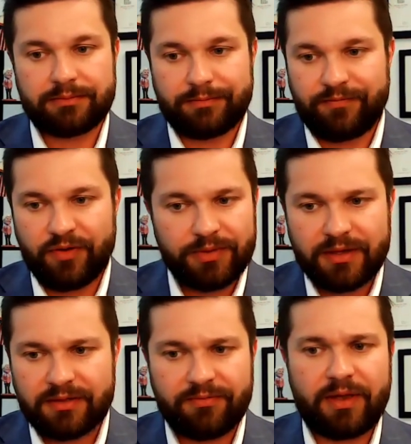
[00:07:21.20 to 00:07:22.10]
So I'm filming
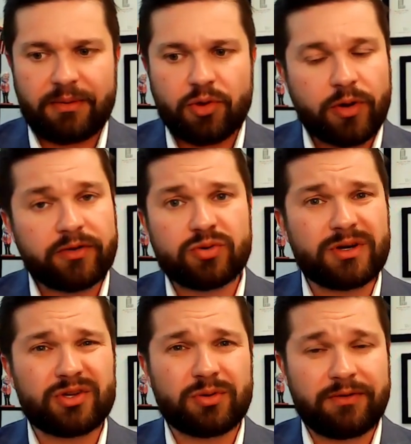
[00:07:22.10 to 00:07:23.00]
this in February of
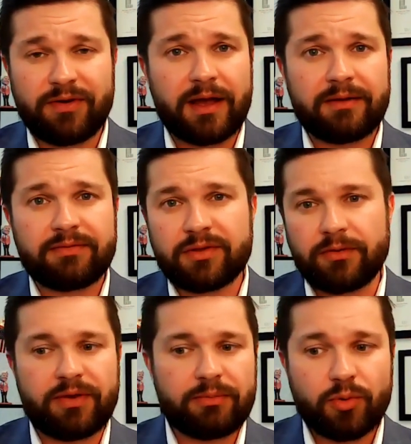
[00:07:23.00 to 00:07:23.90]
2025.
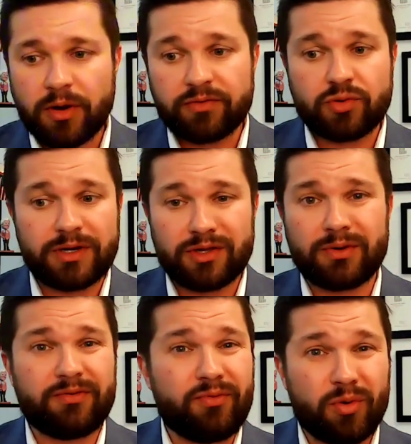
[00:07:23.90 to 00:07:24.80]
So February of
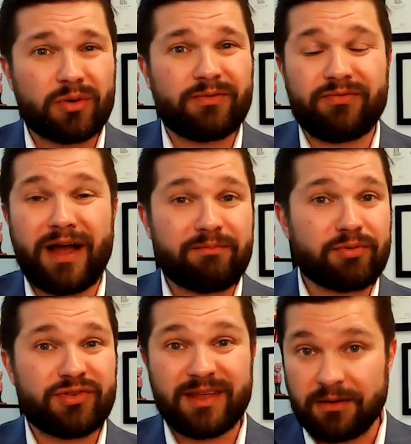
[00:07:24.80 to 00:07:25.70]
2024,
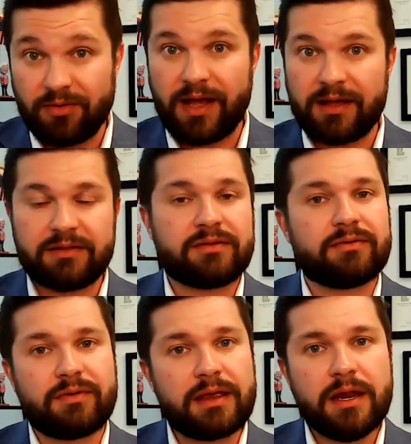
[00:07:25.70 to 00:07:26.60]
5% less,
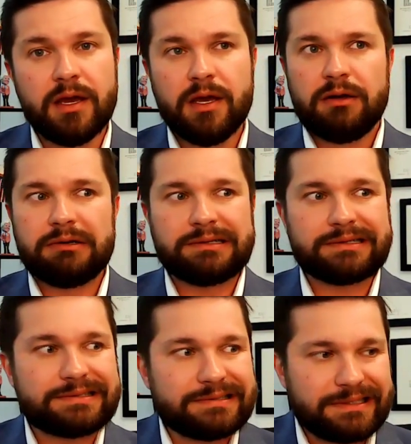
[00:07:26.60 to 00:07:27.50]
right? Well,
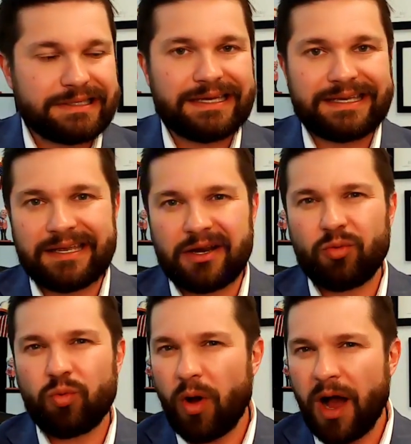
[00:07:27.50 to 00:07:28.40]
it's
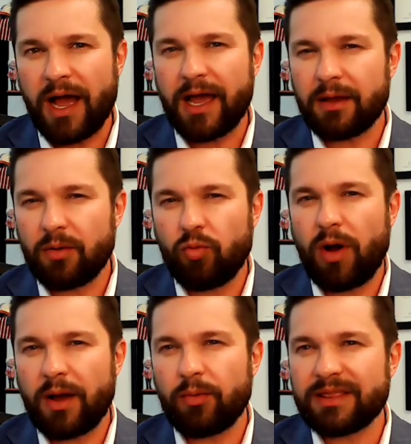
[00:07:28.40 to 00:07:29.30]
why?
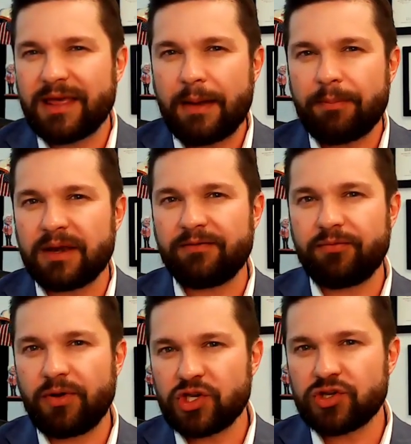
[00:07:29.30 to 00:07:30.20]
What's happened?
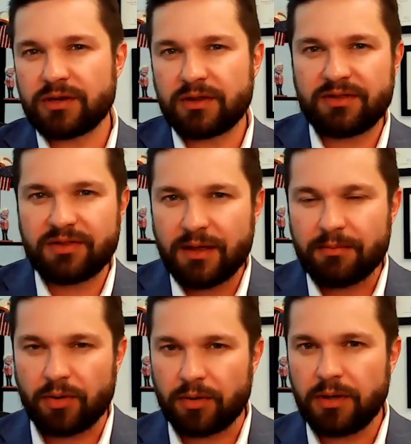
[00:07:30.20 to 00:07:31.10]
Inflation has
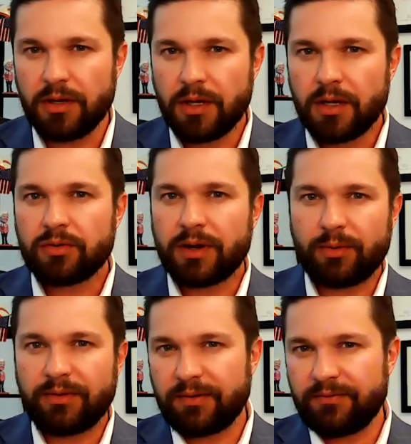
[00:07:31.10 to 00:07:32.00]
simmered,
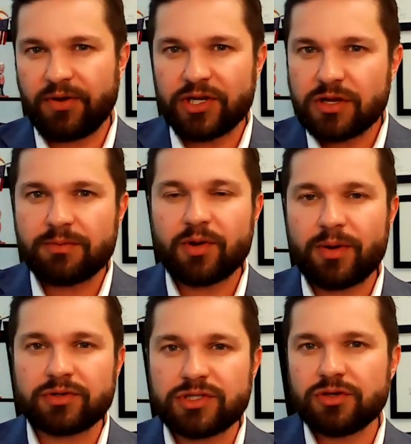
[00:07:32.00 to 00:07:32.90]
right? Inflation's been
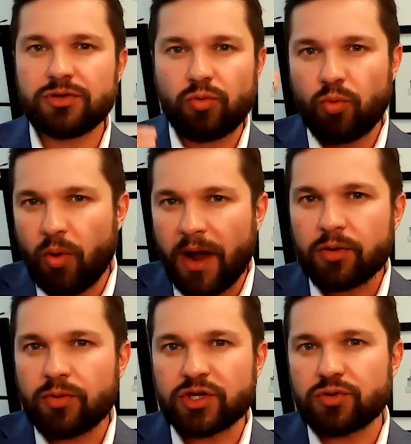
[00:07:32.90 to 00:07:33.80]
around 2. Why
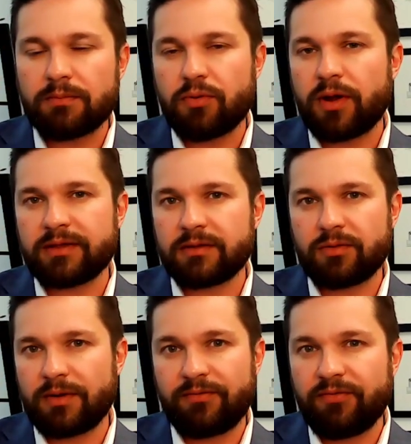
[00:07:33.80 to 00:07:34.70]
are restaurant prices
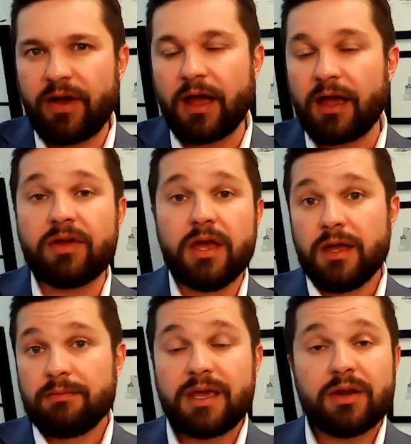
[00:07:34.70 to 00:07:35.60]
around 5?
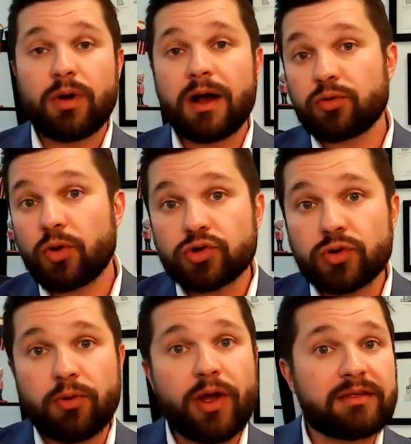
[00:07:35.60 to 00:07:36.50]
Meanwhile,
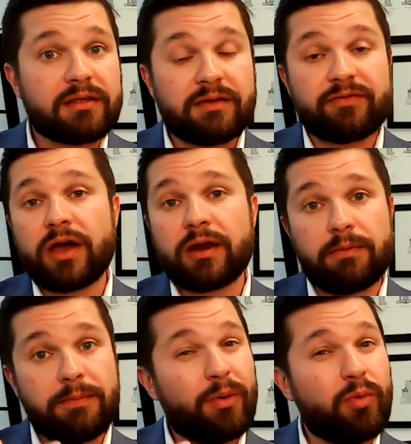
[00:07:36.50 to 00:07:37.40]
grocery prices have gone
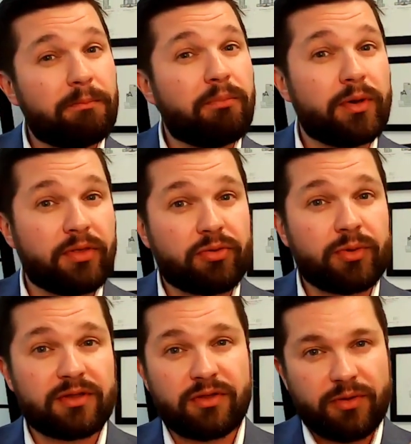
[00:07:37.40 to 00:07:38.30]
up about
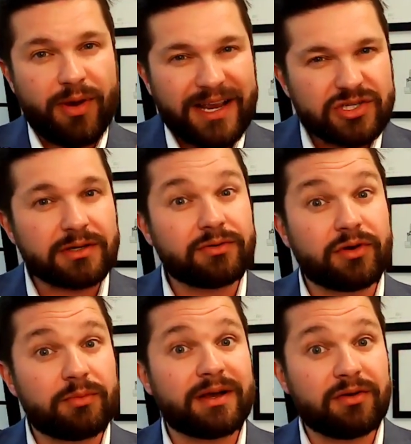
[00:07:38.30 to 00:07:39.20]
1.3. So they're actually a
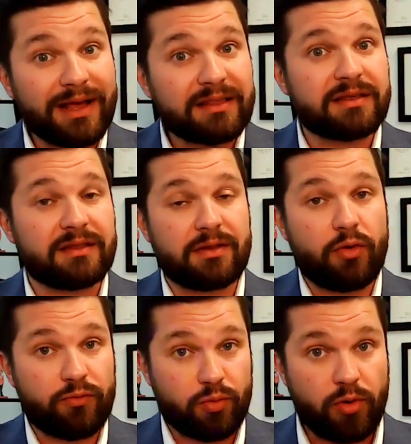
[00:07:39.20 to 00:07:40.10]
little bit less than
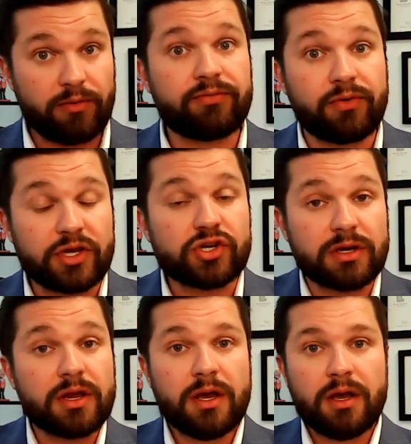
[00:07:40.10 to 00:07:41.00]
overall
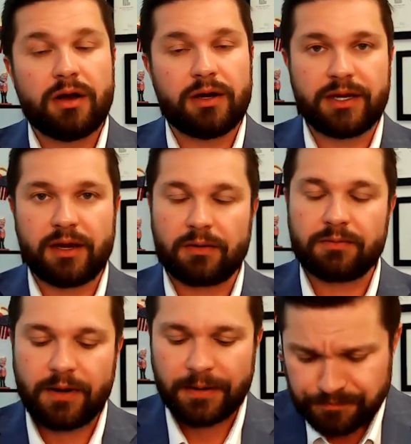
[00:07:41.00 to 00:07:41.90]
inflation on
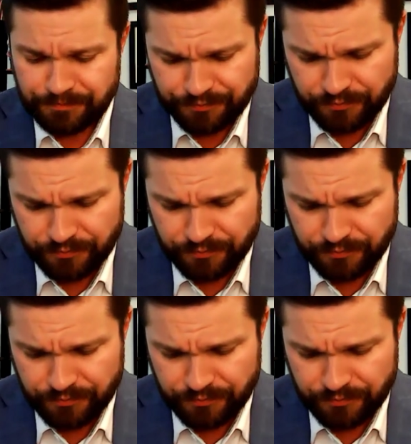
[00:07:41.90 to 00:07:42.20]
here, right?